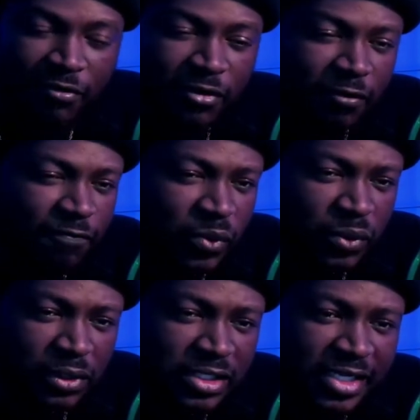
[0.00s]
very
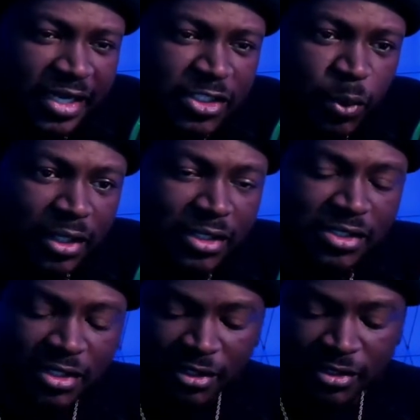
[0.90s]
full and saturated
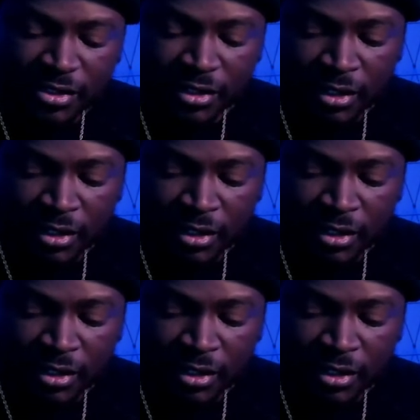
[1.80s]
scents.